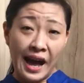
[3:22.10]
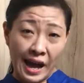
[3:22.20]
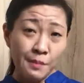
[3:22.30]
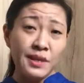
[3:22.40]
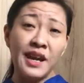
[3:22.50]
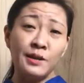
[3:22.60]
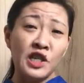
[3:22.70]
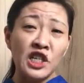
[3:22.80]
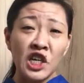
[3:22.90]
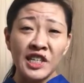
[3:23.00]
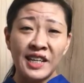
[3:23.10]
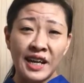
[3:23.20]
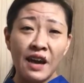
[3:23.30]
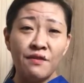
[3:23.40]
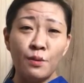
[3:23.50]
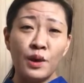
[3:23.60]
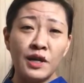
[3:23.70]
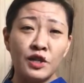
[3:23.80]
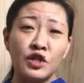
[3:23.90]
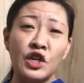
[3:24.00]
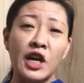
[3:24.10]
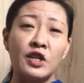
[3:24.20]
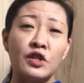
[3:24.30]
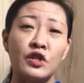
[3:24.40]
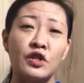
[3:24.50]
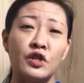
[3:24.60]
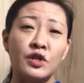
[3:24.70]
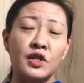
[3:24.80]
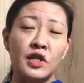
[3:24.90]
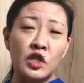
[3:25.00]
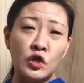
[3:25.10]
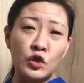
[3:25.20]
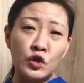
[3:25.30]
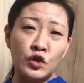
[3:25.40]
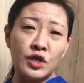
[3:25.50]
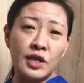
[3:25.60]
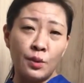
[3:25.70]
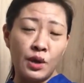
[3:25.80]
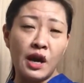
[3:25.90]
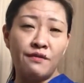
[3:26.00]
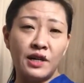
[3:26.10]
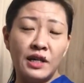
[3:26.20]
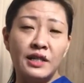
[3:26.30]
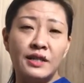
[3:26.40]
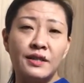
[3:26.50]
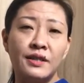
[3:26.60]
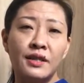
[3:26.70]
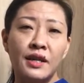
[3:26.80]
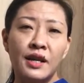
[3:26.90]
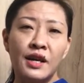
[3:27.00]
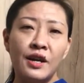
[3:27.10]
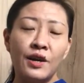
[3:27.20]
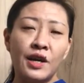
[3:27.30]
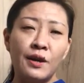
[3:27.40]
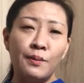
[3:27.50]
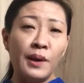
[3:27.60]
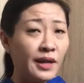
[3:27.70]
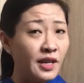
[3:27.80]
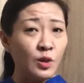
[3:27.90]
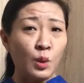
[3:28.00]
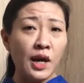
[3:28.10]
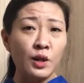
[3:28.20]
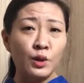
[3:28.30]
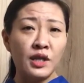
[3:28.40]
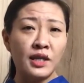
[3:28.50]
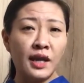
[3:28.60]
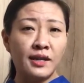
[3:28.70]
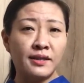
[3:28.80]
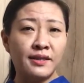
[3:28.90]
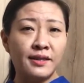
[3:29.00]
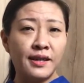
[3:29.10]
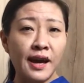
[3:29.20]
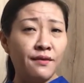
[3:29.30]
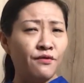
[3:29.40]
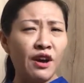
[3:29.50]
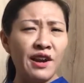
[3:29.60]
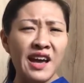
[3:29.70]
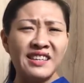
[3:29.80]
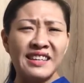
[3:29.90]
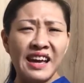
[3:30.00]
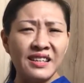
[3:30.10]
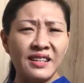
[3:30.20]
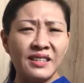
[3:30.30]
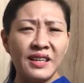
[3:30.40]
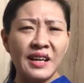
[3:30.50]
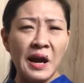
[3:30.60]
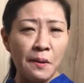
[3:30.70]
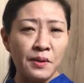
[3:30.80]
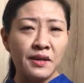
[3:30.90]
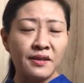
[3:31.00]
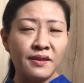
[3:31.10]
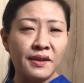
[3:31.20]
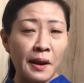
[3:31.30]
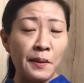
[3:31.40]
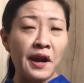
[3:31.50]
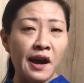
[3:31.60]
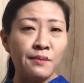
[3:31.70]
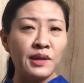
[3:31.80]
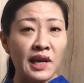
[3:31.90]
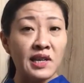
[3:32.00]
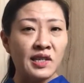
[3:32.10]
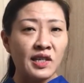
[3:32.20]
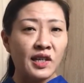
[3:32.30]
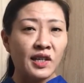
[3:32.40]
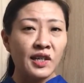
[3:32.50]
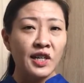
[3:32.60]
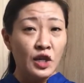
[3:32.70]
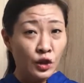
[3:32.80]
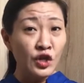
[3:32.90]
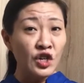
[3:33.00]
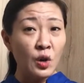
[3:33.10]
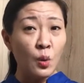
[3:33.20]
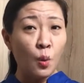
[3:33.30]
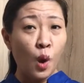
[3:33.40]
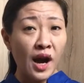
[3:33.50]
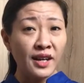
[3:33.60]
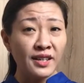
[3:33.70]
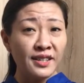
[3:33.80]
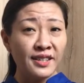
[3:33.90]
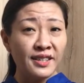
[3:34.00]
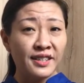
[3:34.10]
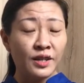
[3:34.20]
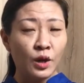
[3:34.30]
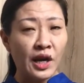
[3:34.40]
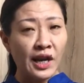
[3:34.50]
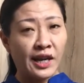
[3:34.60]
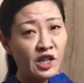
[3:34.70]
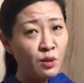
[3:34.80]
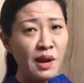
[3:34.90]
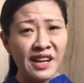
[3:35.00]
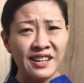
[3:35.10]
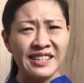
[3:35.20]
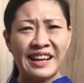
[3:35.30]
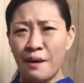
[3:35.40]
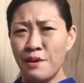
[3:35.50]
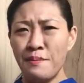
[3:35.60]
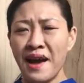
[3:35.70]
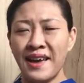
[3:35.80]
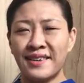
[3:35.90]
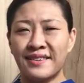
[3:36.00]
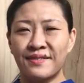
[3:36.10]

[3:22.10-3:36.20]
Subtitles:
I mean, I'm suggesting everyone to try to use the tools that we have learned. Okay, but there's one good thing and very exciting thing coming up next year. Do you know what? Okay, Kishimaka is coming back.